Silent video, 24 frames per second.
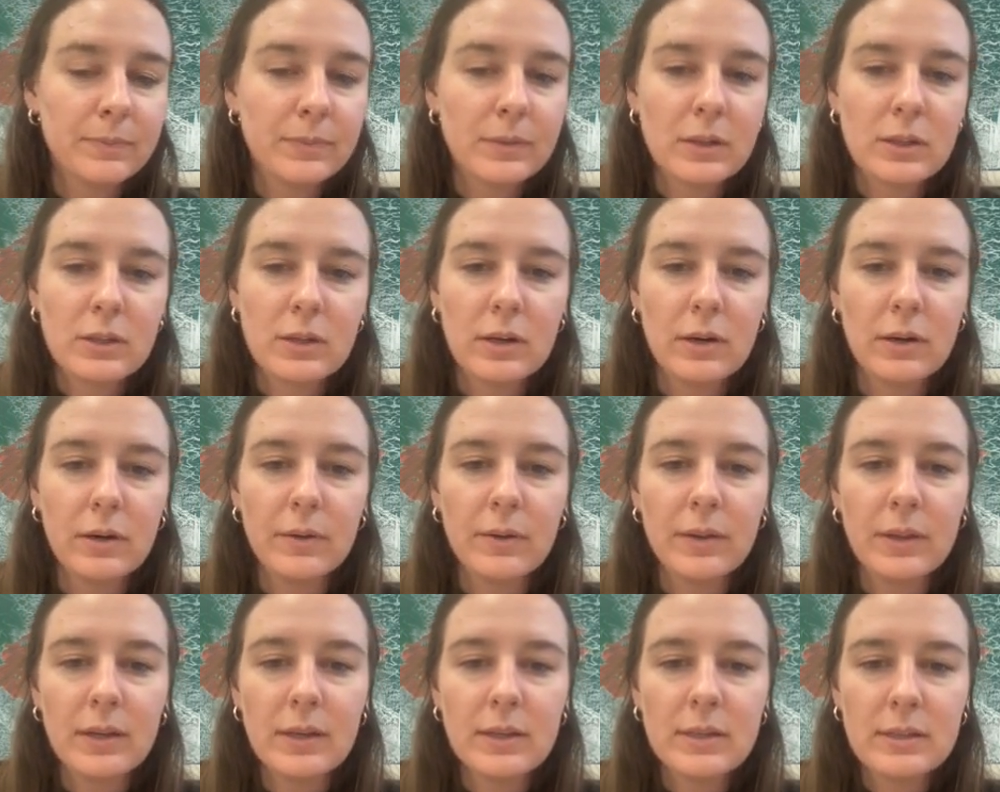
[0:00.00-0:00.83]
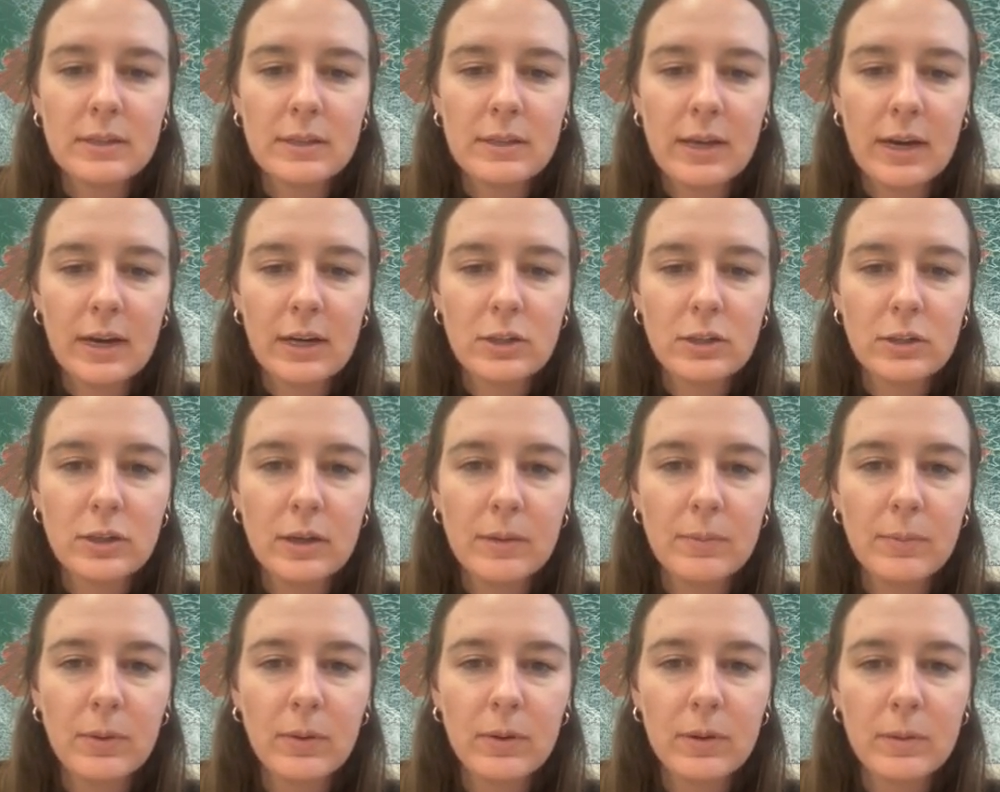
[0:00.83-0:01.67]
So this is actually a
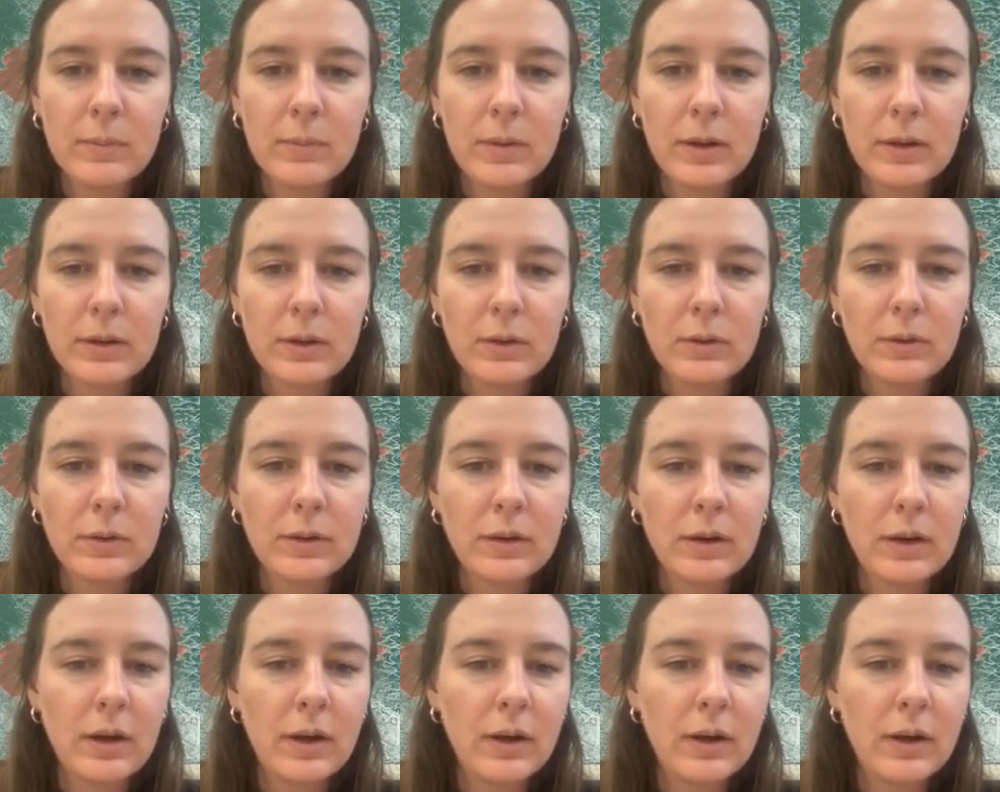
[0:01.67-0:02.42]
polar molecule,